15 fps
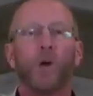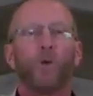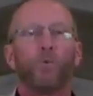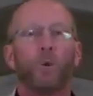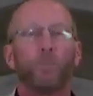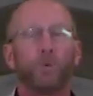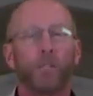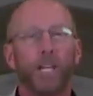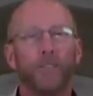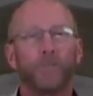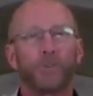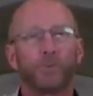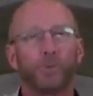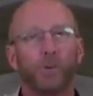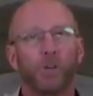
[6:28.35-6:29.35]
where
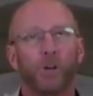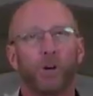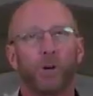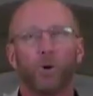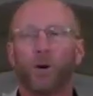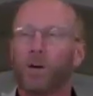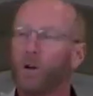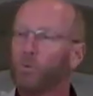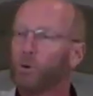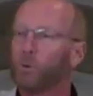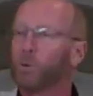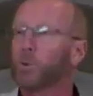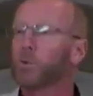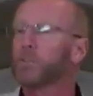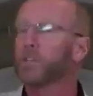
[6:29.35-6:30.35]
believers will go where
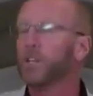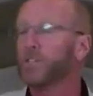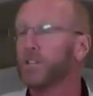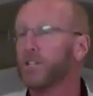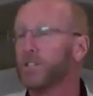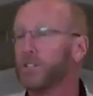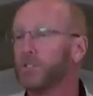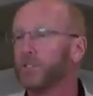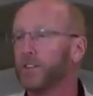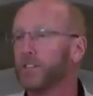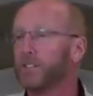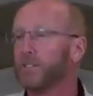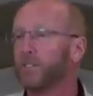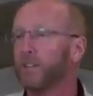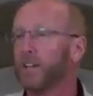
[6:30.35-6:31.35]
we will see Jesus
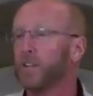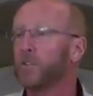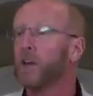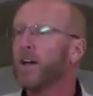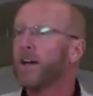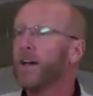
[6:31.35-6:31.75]
face to face.